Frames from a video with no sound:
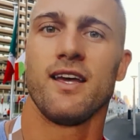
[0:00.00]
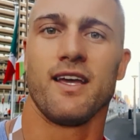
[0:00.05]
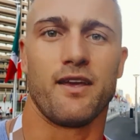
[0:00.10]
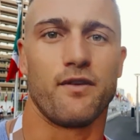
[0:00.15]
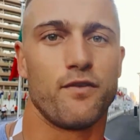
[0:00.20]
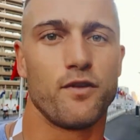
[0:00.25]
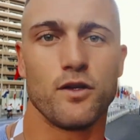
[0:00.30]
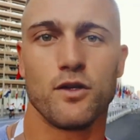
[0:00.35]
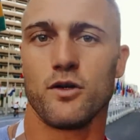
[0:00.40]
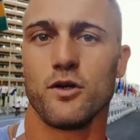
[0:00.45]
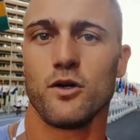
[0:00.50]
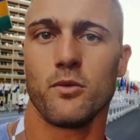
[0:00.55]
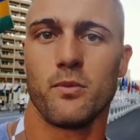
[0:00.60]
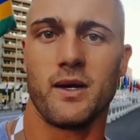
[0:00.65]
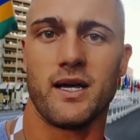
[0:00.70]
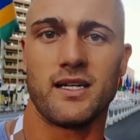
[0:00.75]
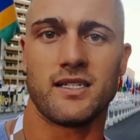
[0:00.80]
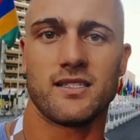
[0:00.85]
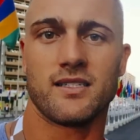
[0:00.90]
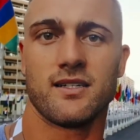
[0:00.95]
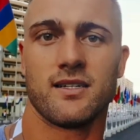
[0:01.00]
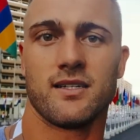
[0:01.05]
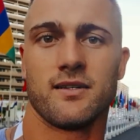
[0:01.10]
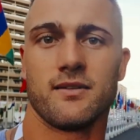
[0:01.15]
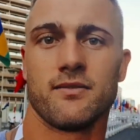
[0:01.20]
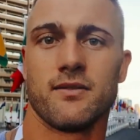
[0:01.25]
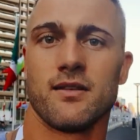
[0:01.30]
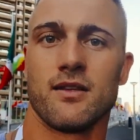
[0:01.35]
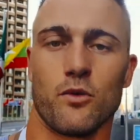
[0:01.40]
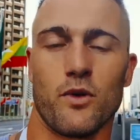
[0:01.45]
If you do your best,
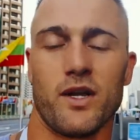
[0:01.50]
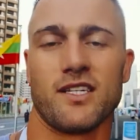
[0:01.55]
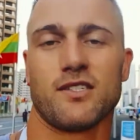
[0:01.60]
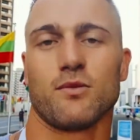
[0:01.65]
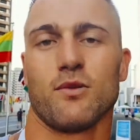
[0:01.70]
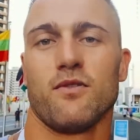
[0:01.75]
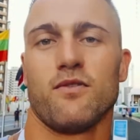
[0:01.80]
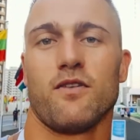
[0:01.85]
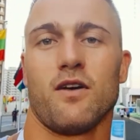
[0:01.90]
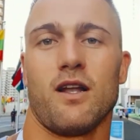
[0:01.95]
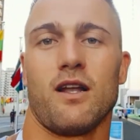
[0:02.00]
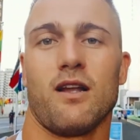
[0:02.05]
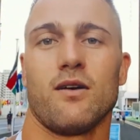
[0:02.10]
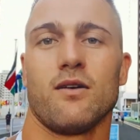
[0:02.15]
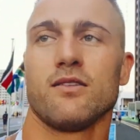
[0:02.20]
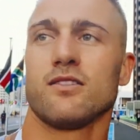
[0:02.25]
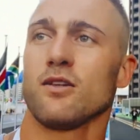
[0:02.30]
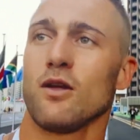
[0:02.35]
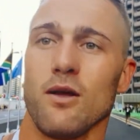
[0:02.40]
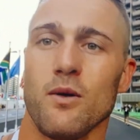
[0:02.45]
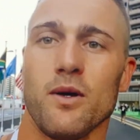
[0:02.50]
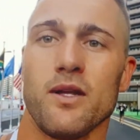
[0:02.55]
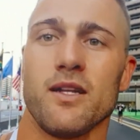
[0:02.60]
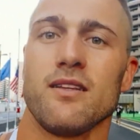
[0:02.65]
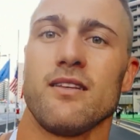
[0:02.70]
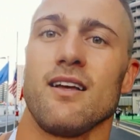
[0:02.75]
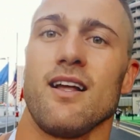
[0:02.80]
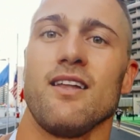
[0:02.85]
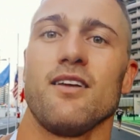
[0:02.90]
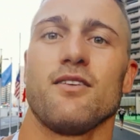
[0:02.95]
the rest will follow. That's all I want
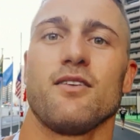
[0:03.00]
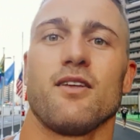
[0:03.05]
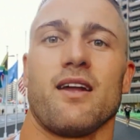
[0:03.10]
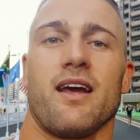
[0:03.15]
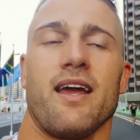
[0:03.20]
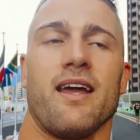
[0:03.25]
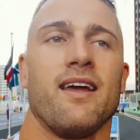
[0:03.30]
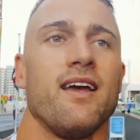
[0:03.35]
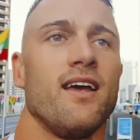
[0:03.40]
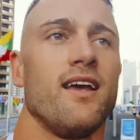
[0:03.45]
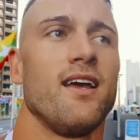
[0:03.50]
to tell you today.